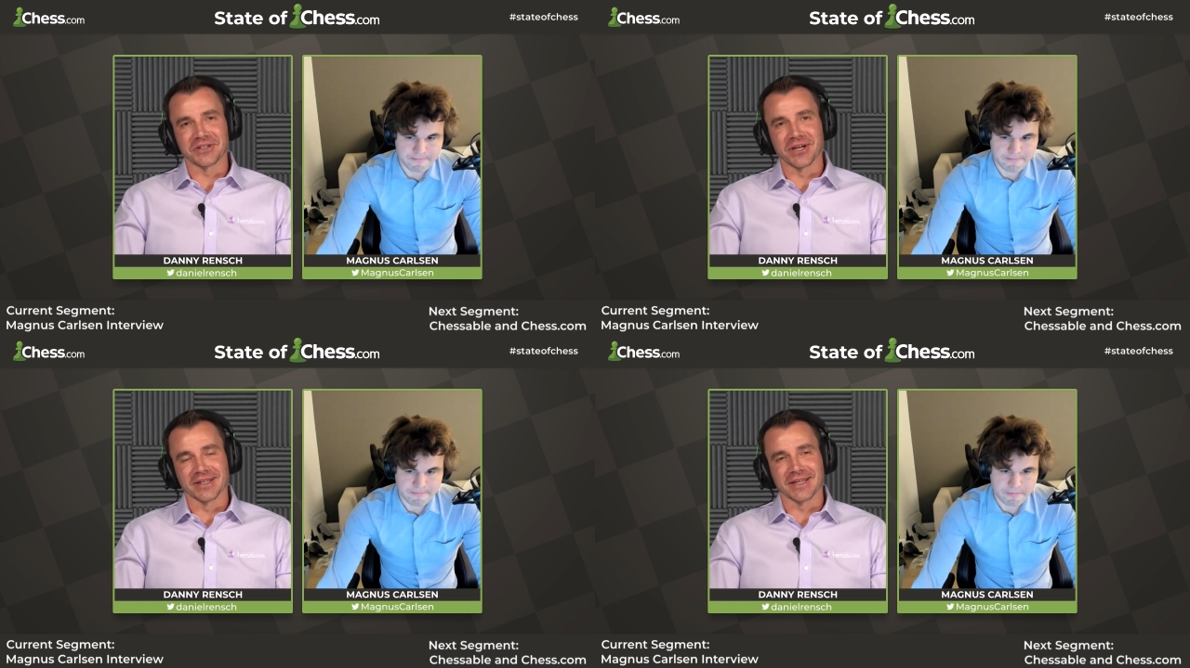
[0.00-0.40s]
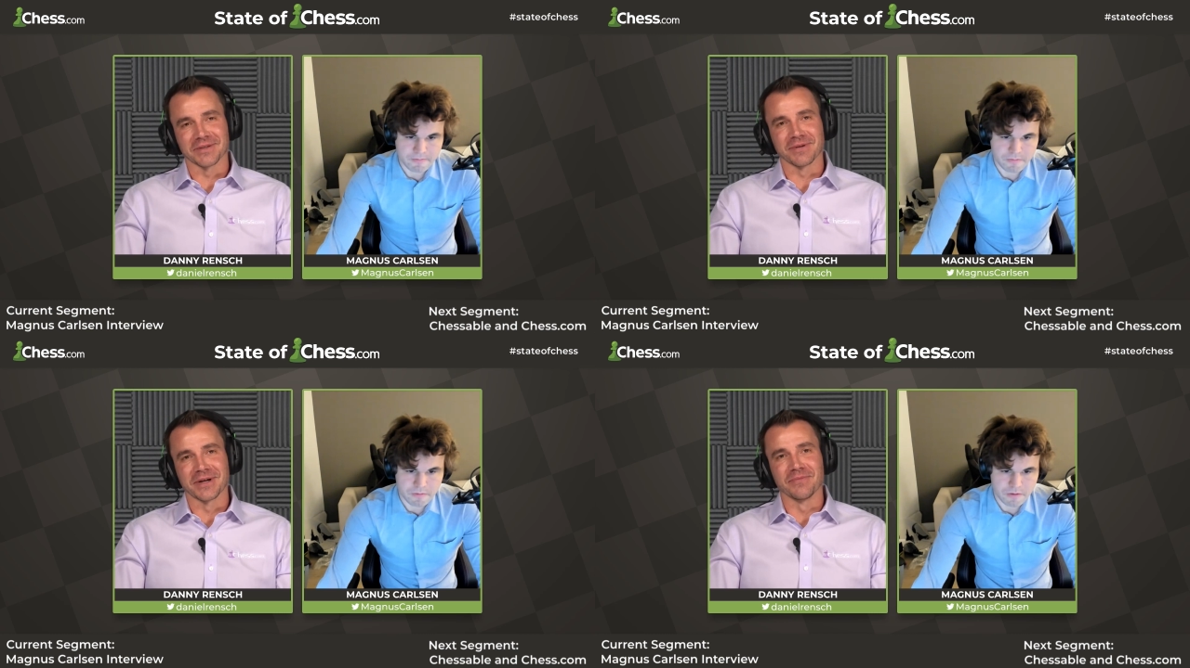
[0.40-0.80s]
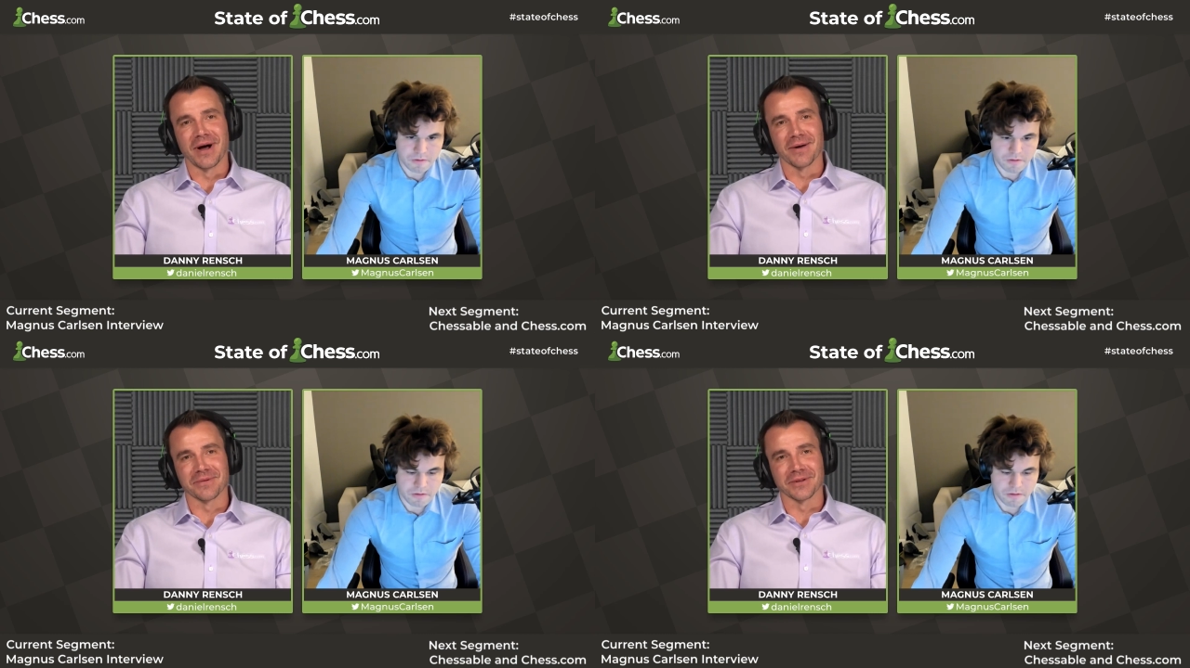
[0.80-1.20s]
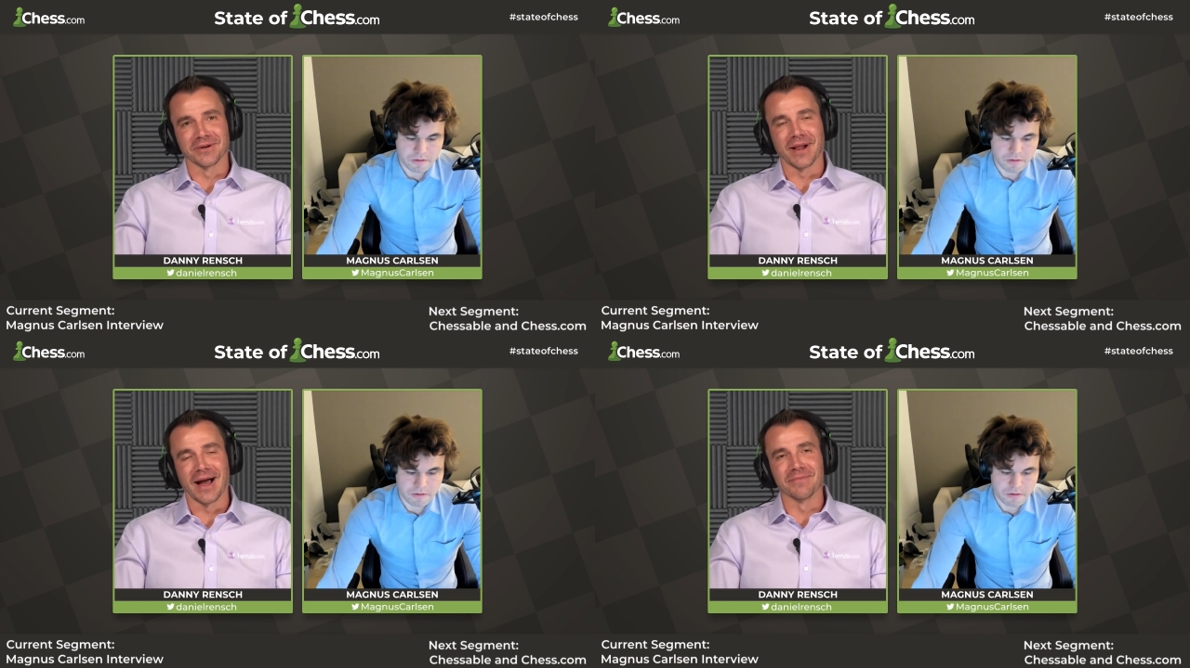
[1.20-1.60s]
Speaker 1: Duck Chess has become
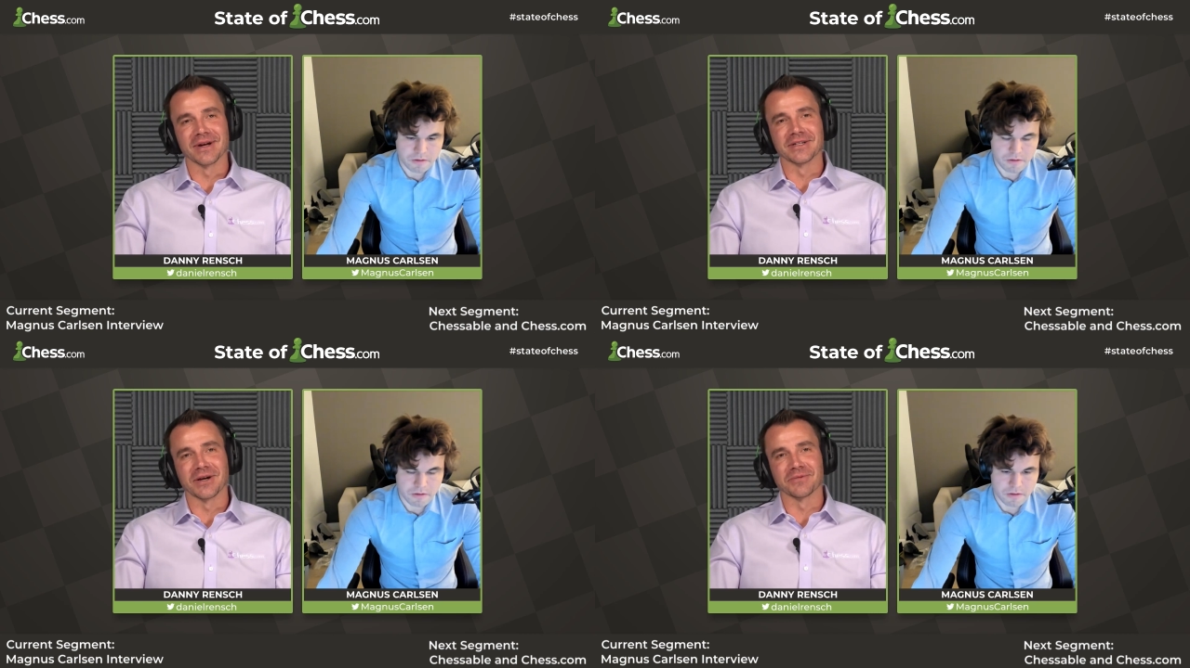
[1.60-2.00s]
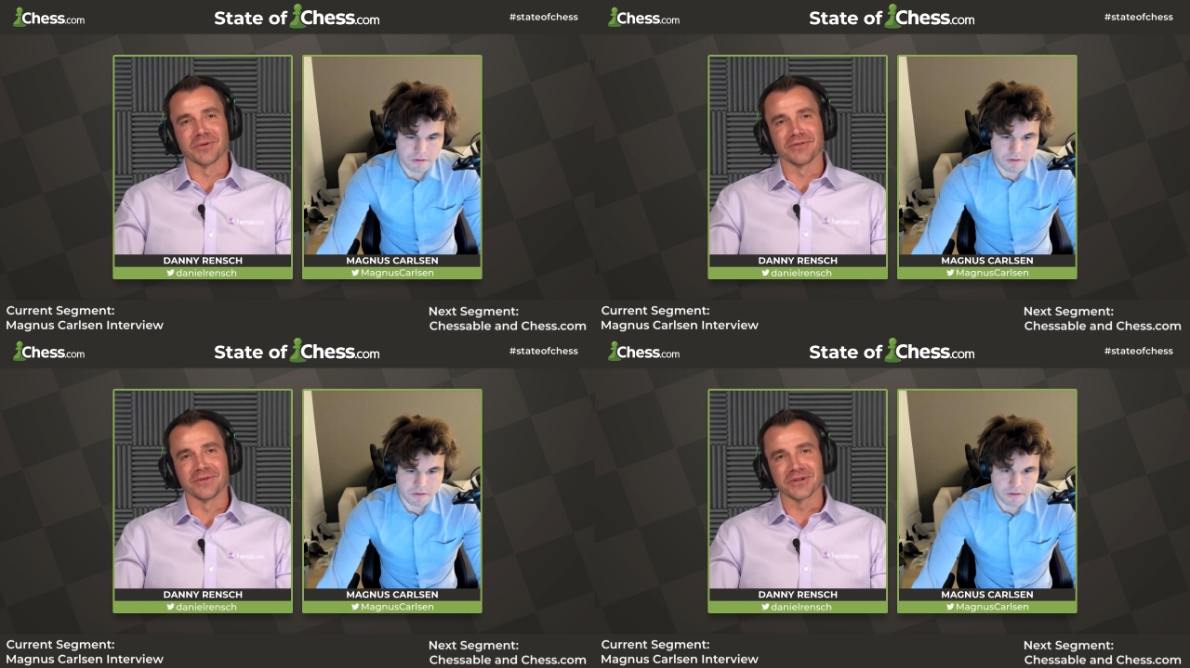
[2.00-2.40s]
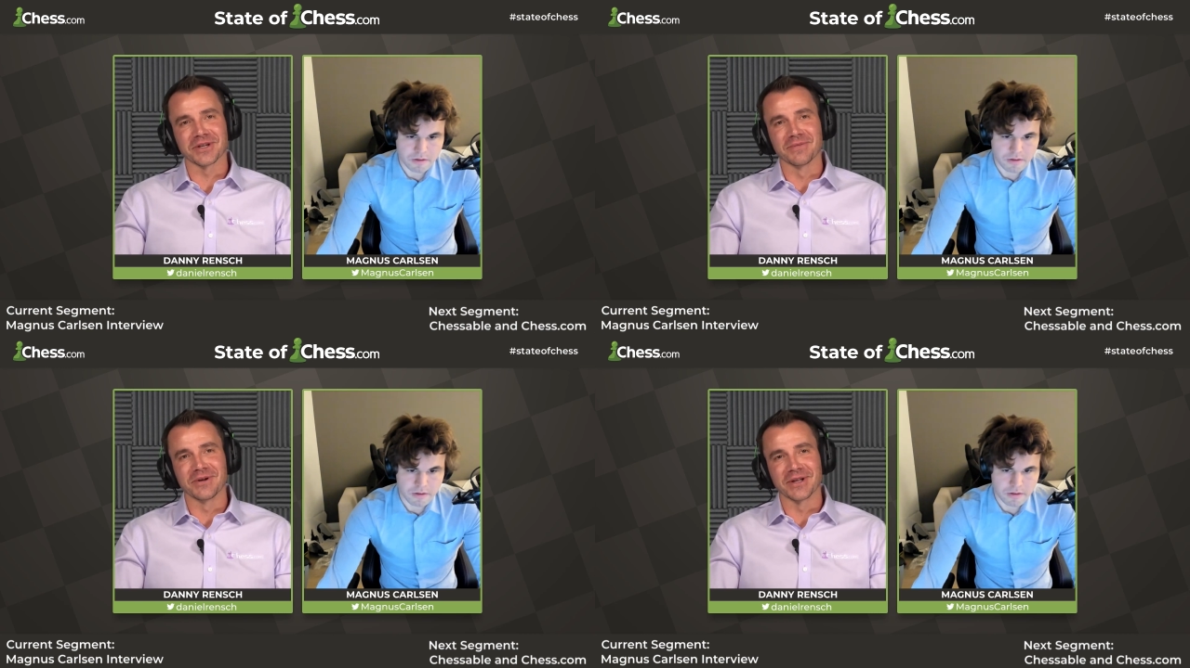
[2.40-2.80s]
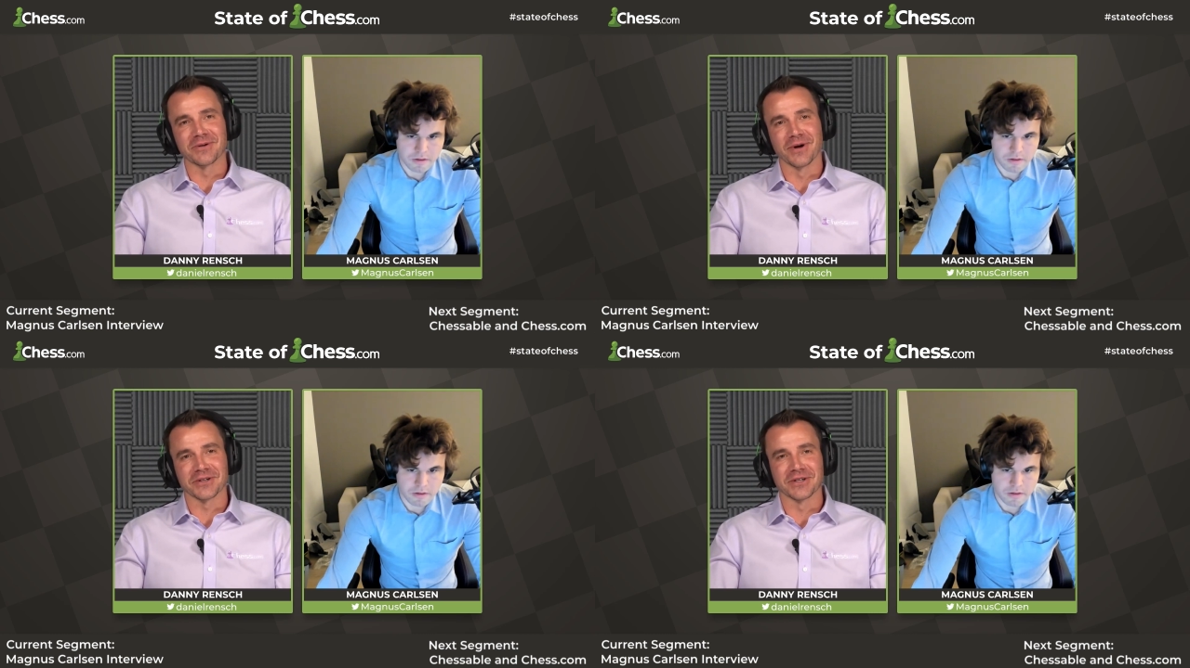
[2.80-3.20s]
popular. I'm going to jump to our first
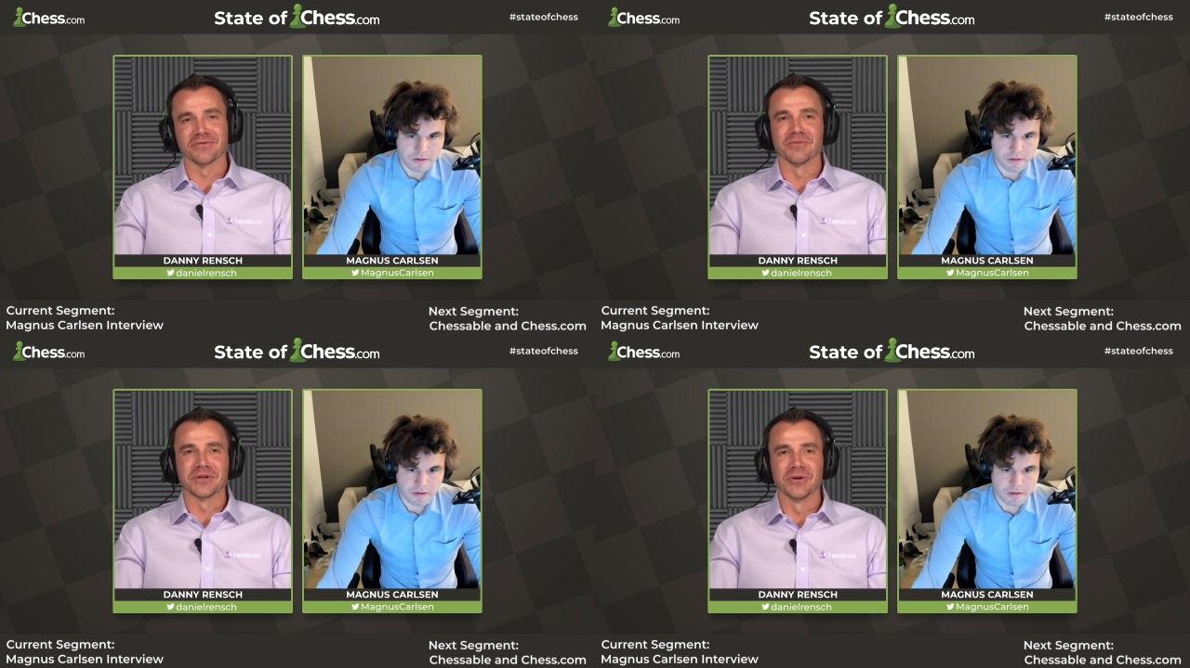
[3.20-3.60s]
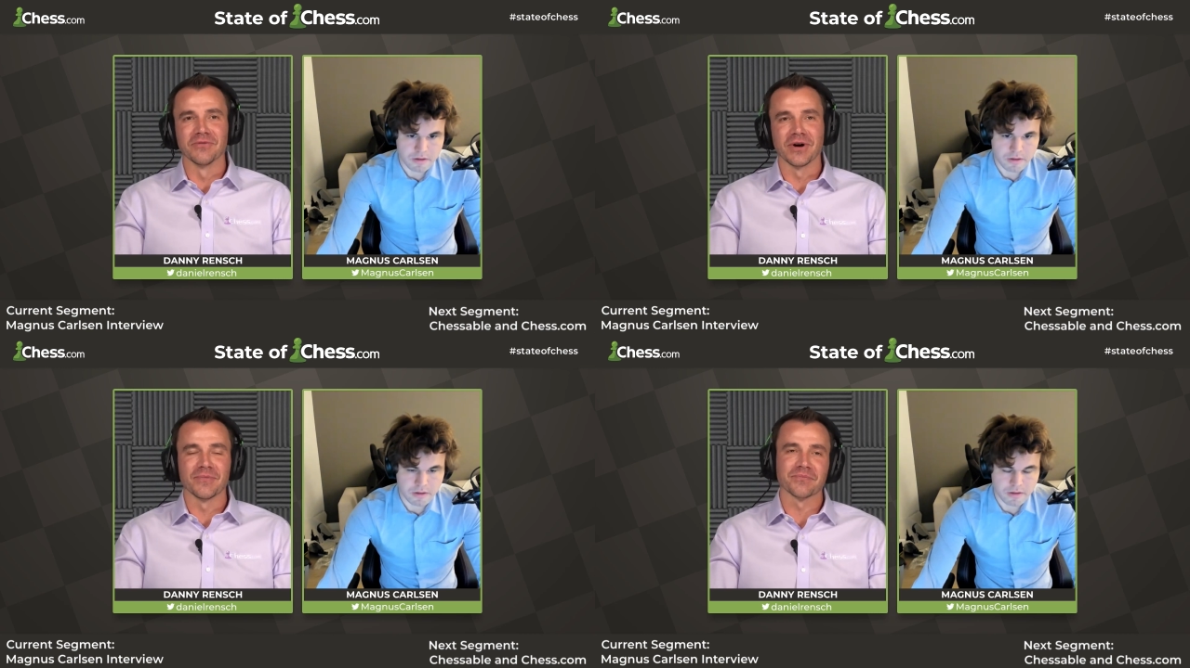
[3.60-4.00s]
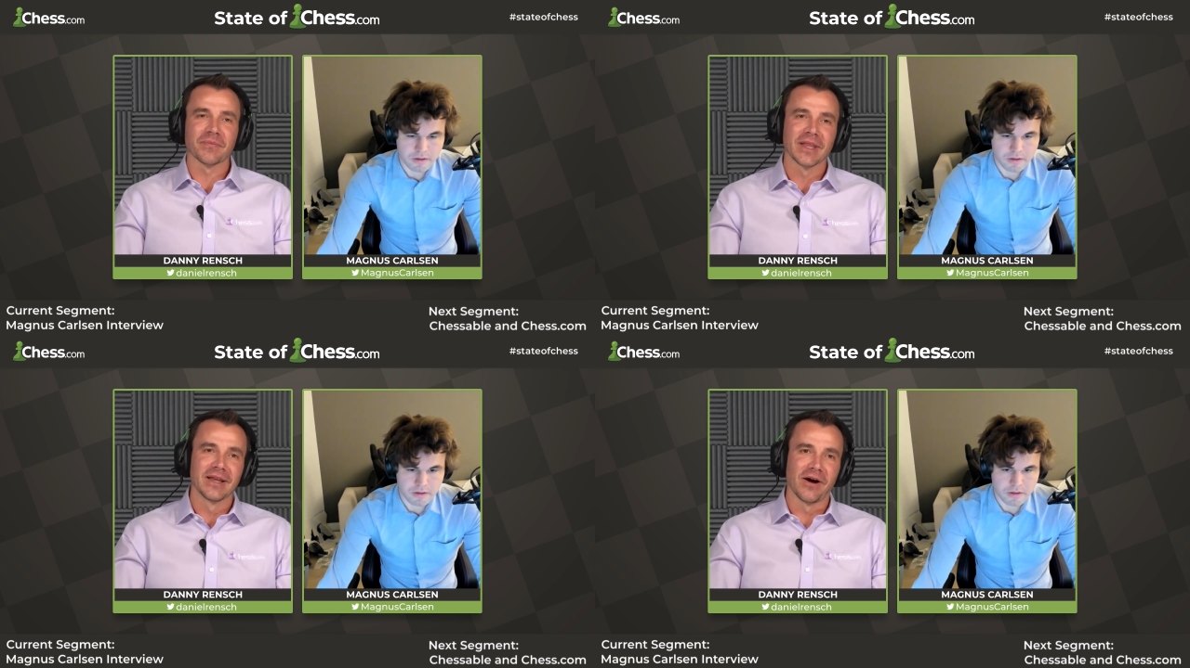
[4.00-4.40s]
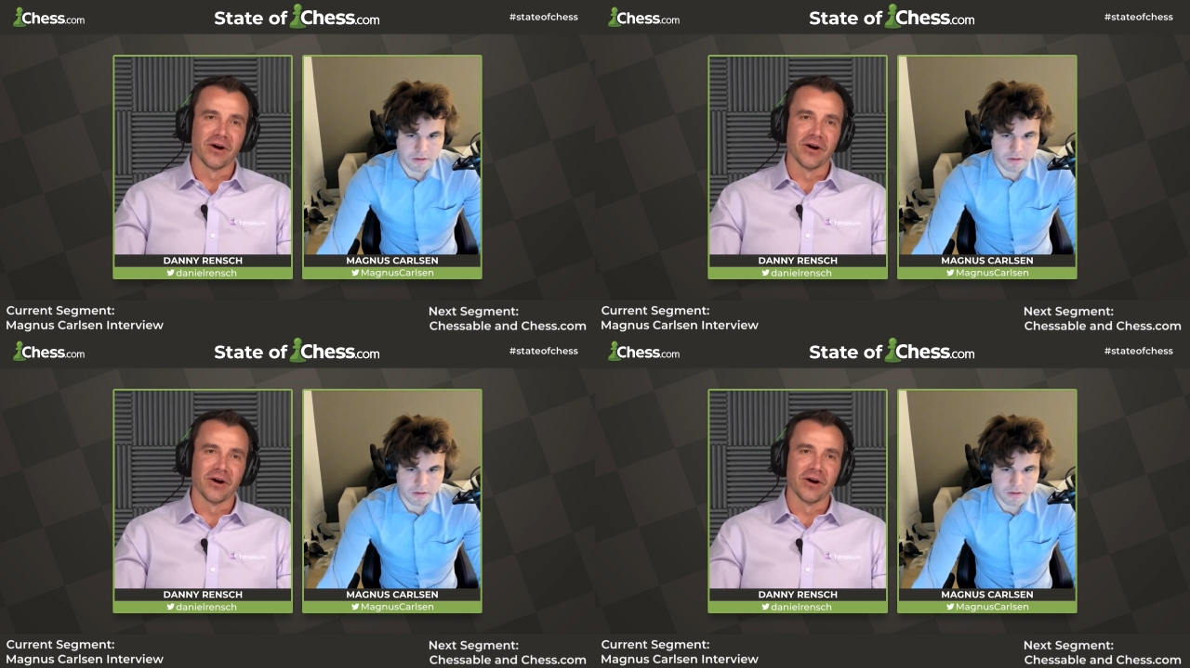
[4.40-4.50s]
community question from two of them.